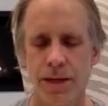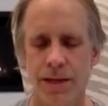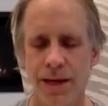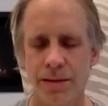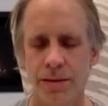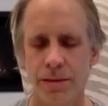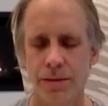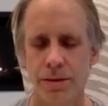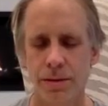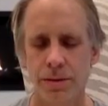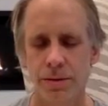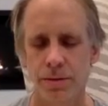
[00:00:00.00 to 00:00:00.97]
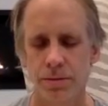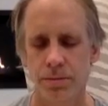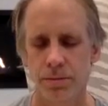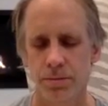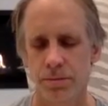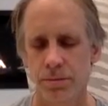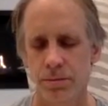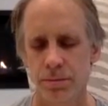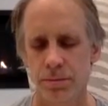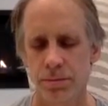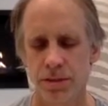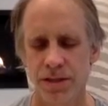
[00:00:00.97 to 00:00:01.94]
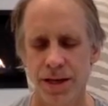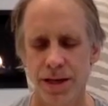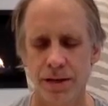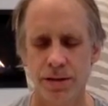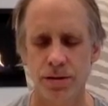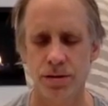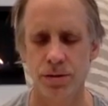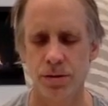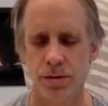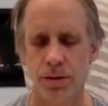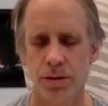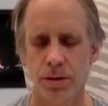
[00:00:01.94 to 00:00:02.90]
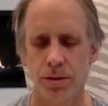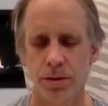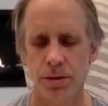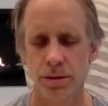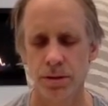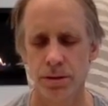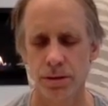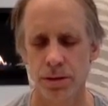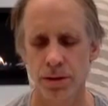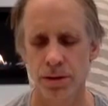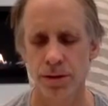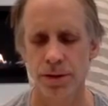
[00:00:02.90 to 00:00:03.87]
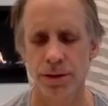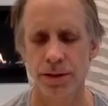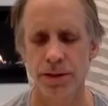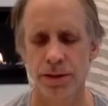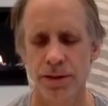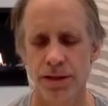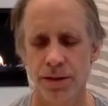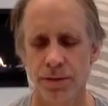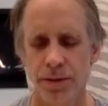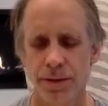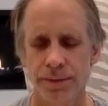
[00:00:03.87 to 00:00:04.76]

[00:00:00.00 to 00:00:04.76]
and not tense or hurried in any way.